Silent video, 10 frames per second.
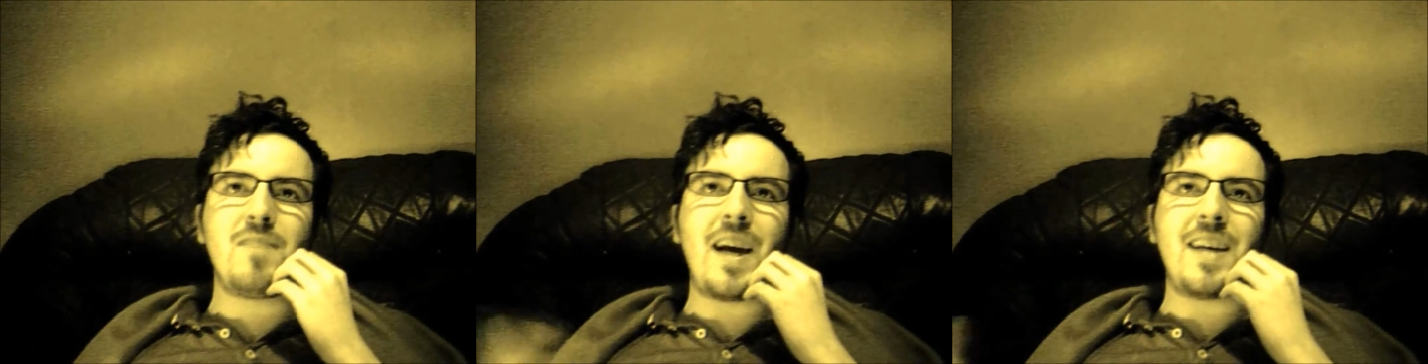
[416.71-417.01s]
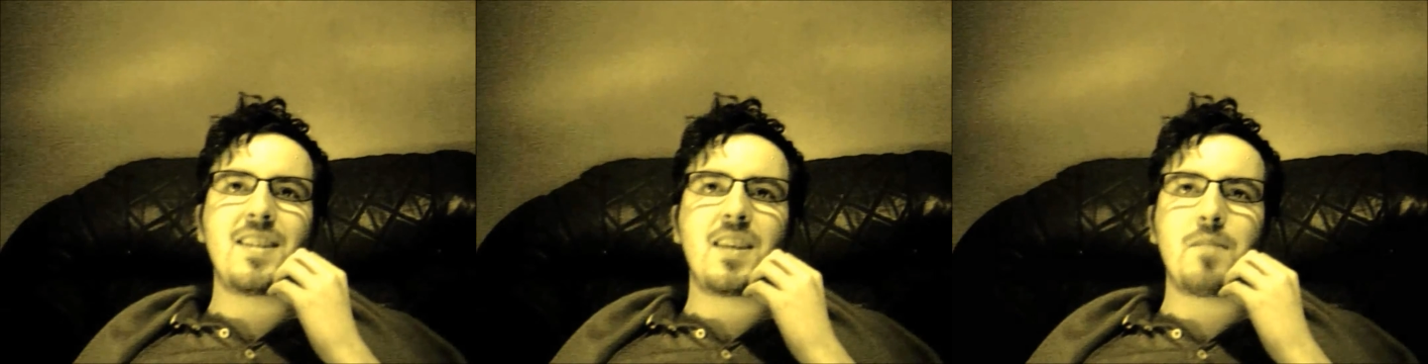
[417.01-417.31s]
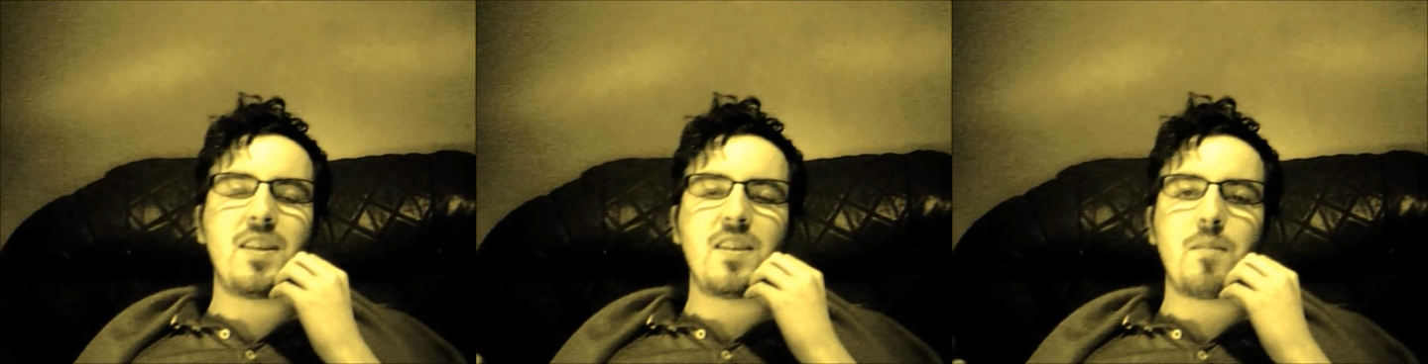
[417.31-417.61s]
gain some
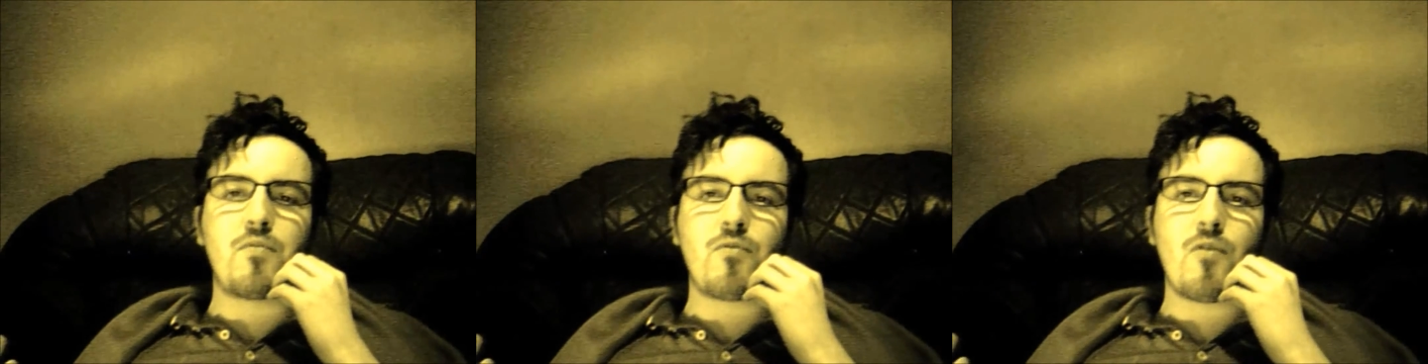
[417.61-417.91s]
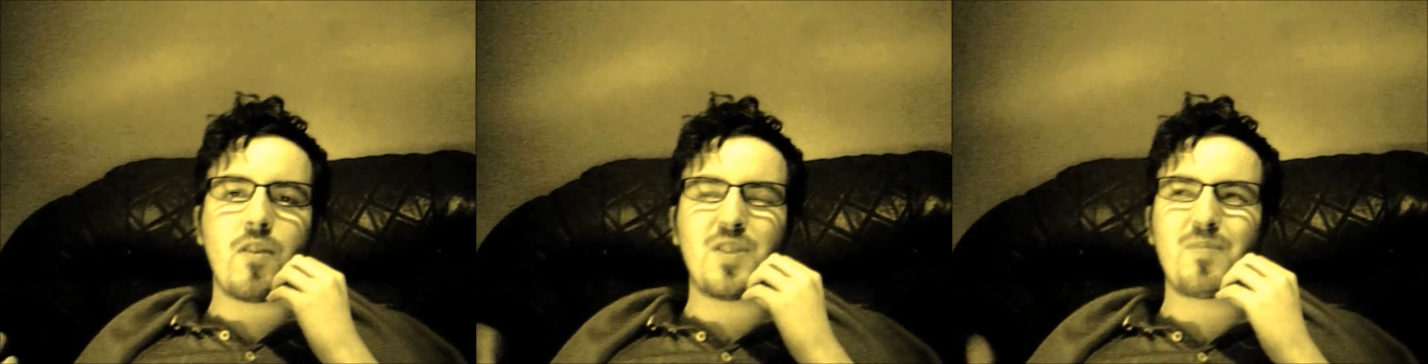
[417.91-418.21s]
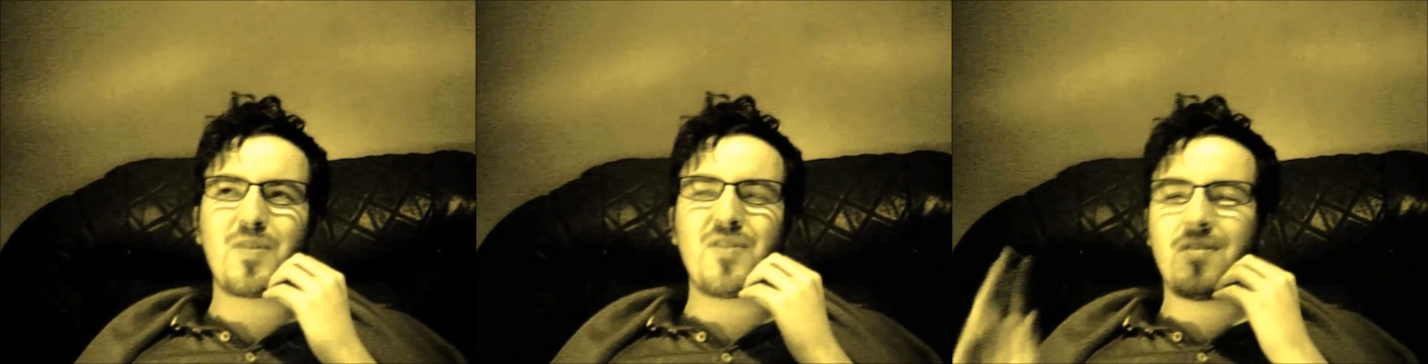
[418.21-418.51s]
sense of pride just
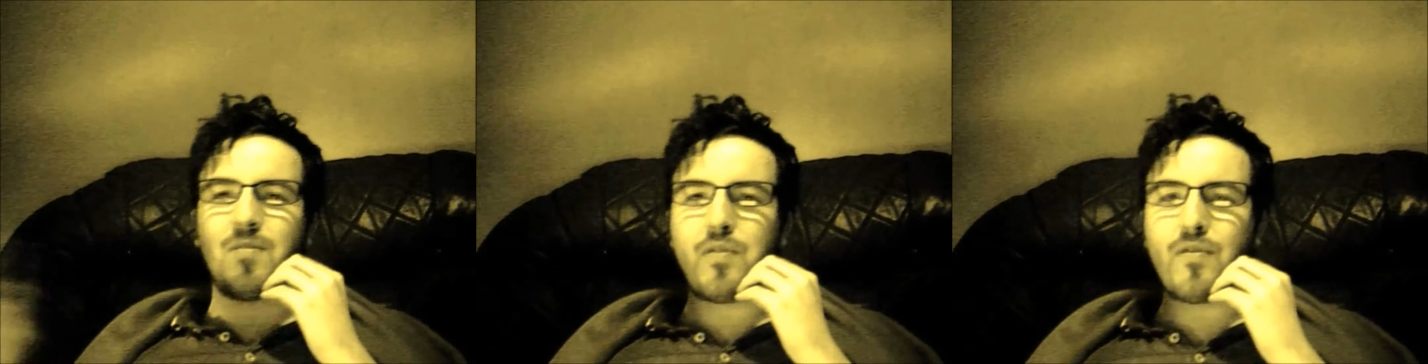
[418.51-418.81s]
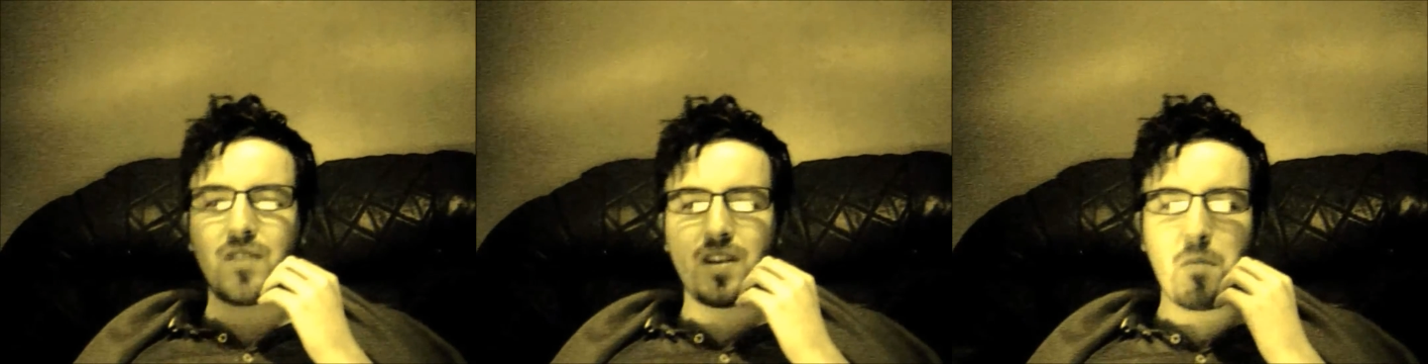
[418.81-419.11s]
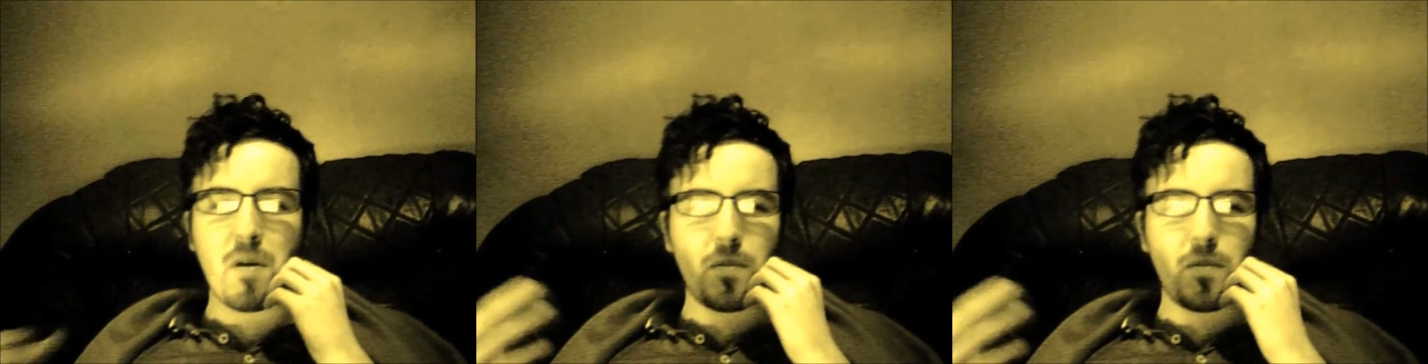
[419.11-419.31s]
because I was born somewhere.